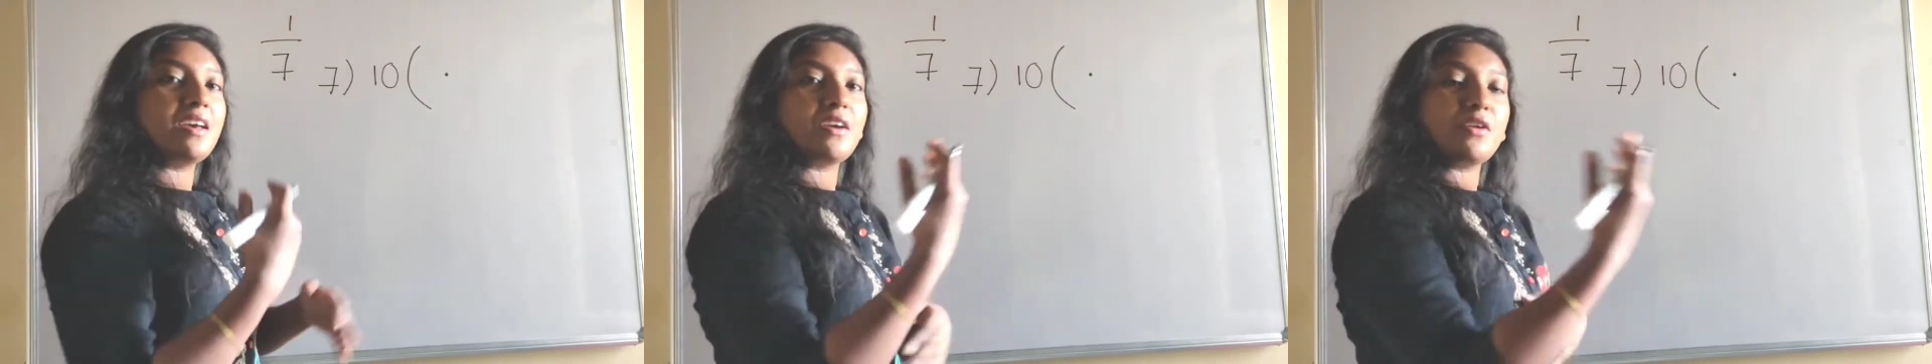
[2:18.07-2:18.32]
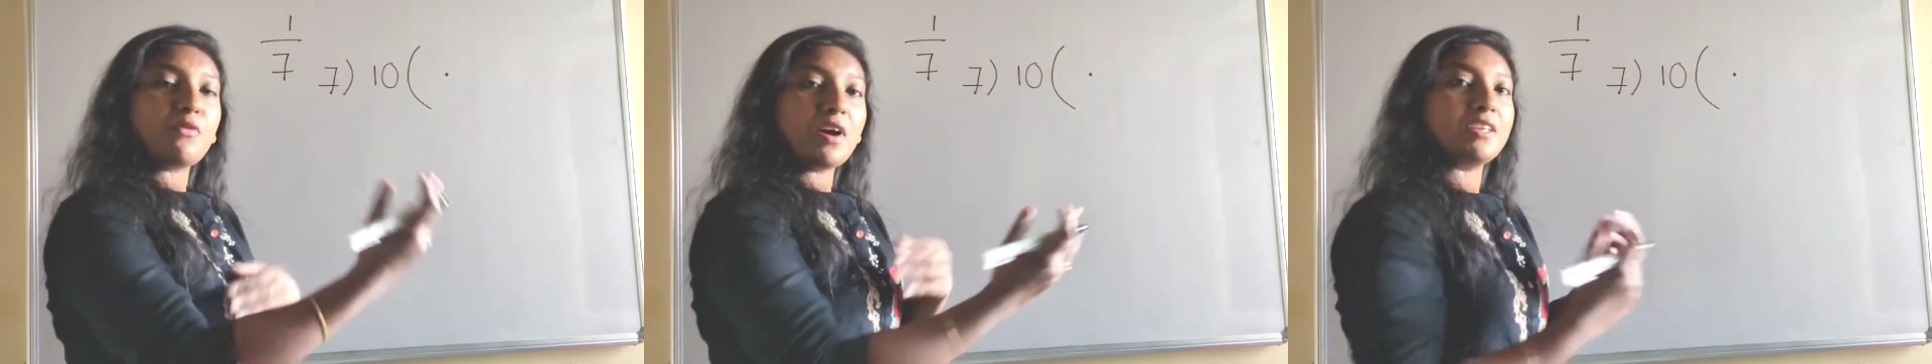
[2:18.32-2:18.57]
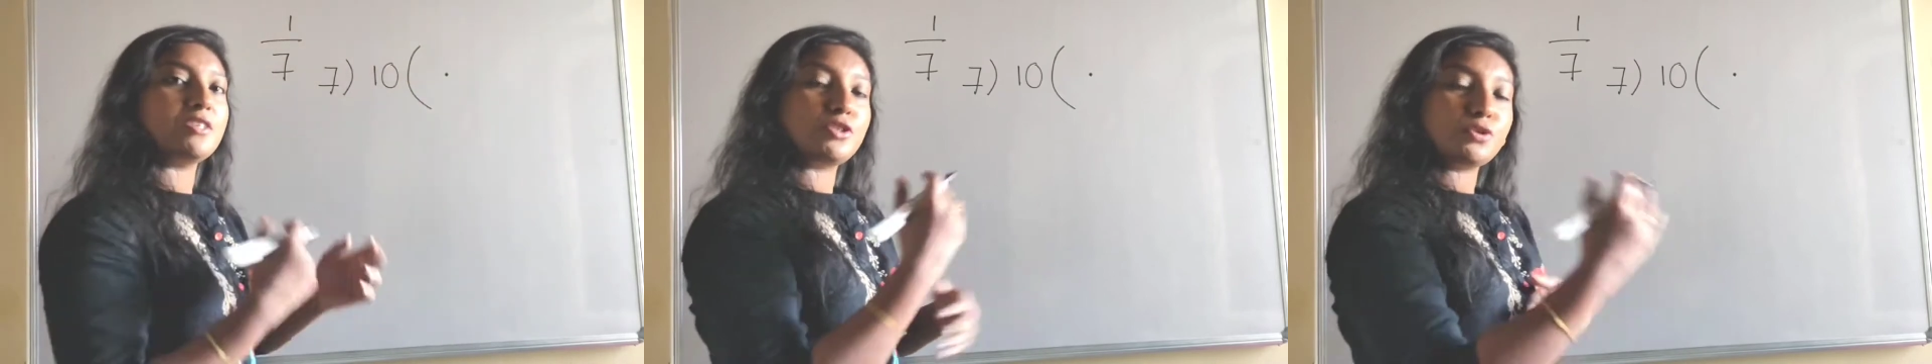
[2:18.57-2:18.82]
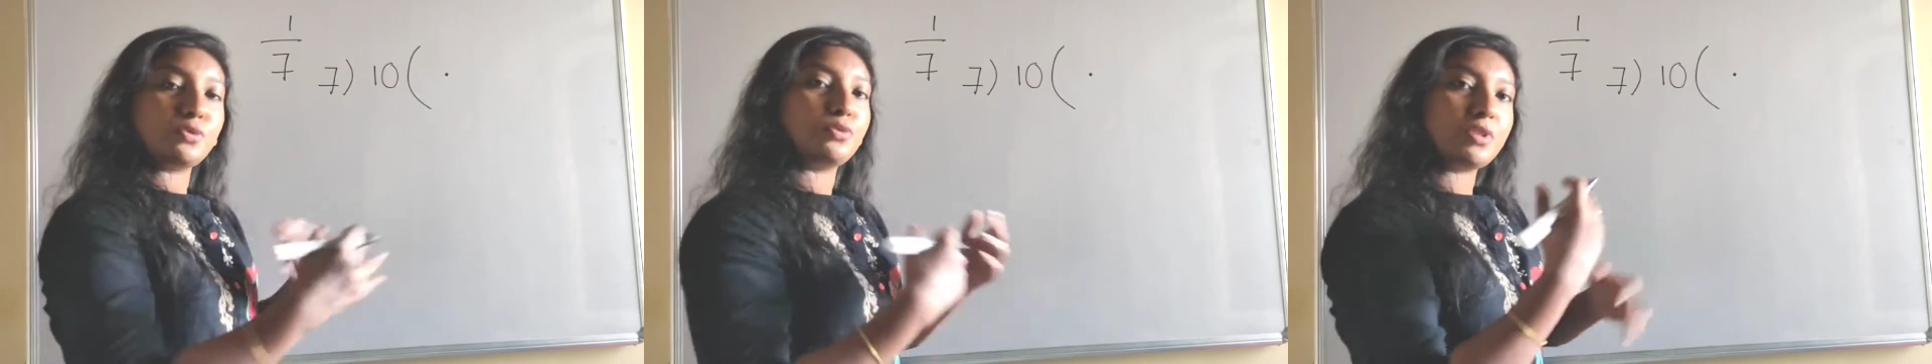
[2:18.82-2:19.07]
a 1,
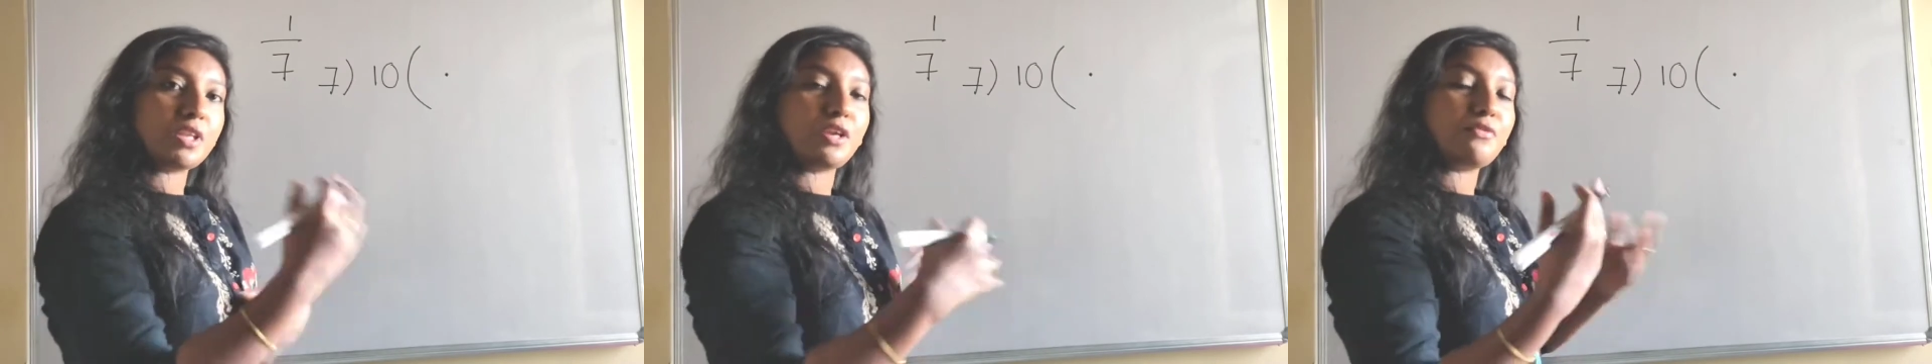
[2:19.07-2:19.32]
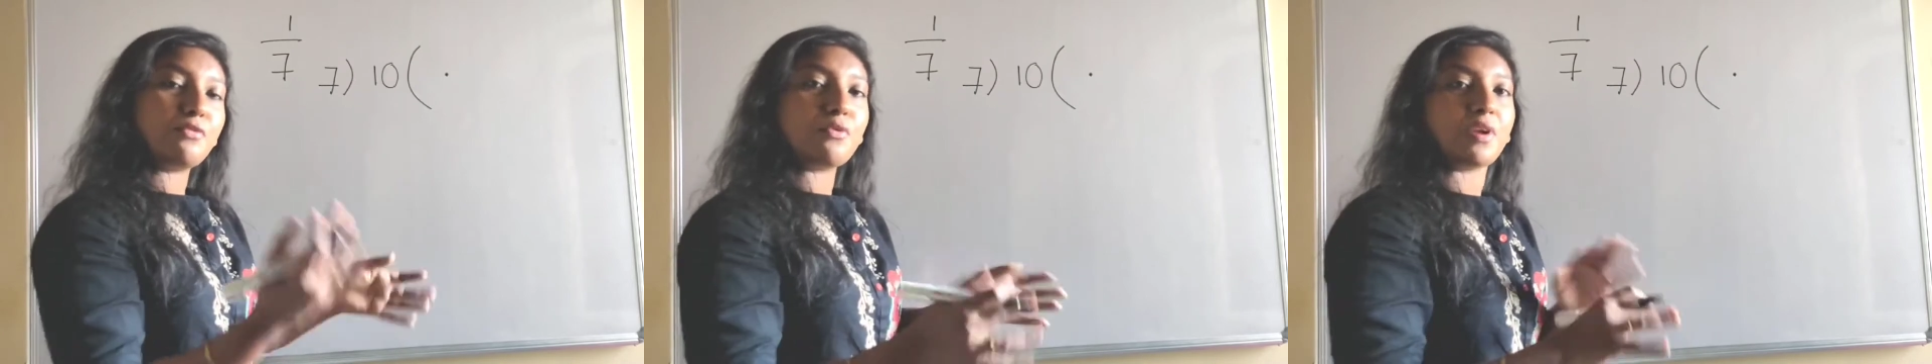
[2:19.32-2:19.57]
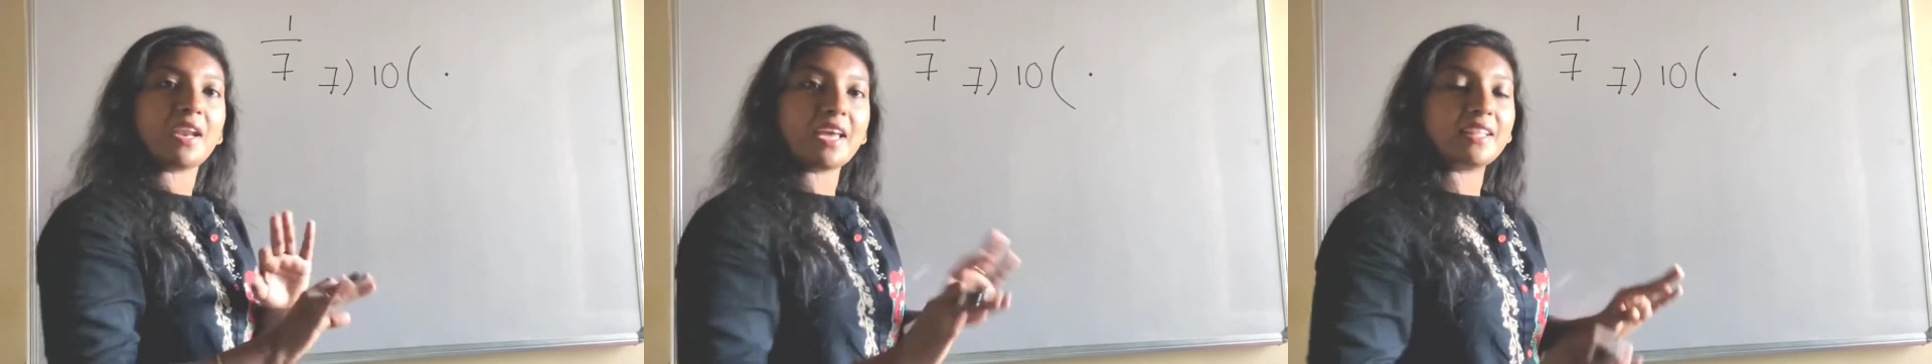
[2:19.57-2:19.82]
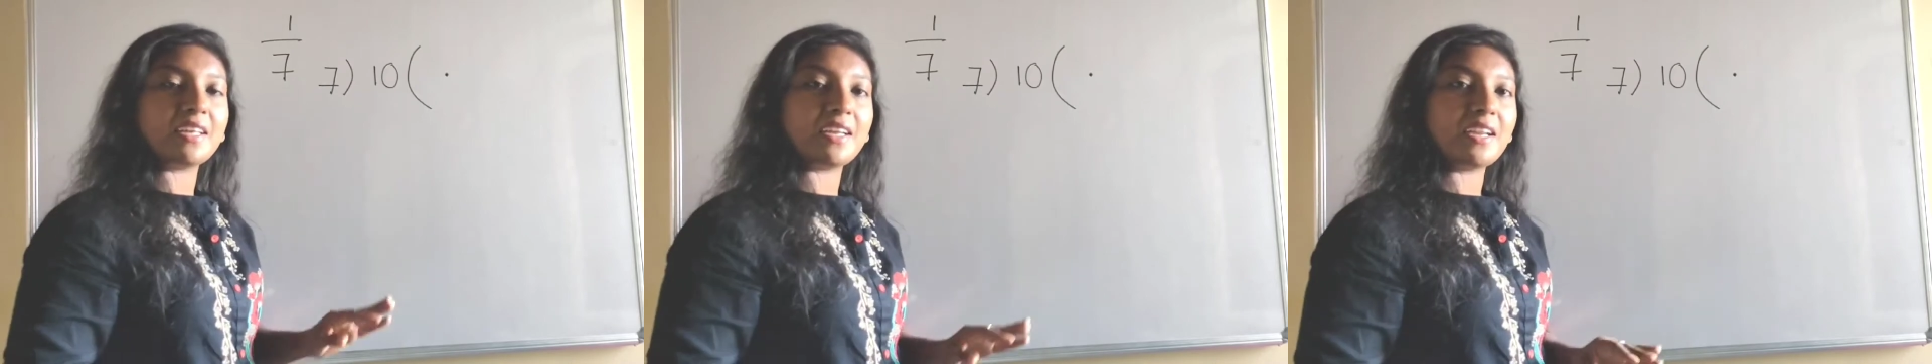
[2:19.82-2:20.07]
2, 3, 4
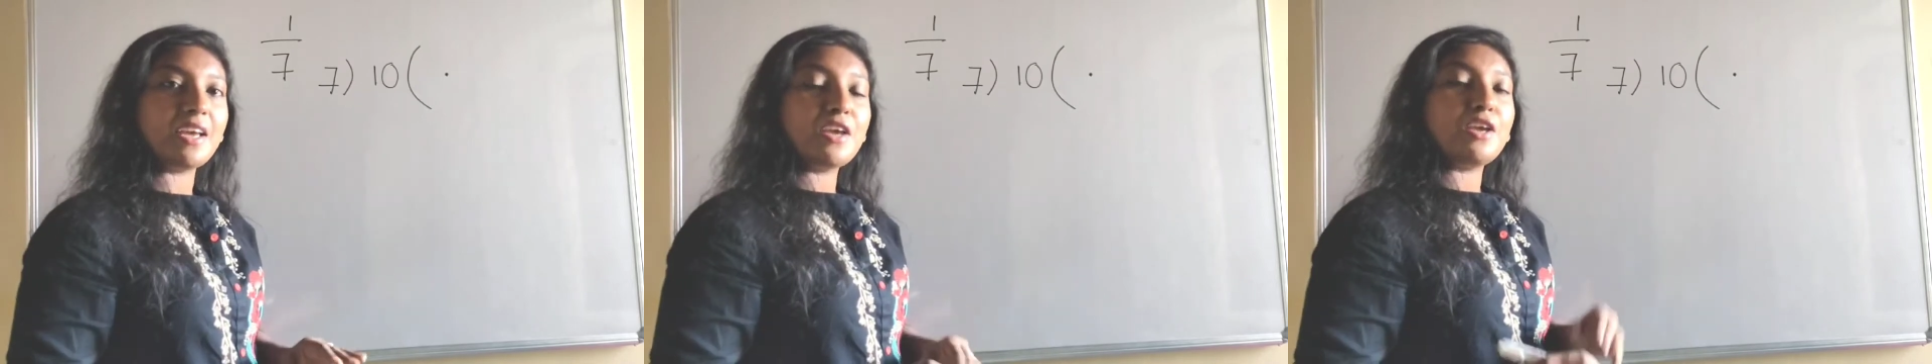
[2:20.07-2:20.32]
like that.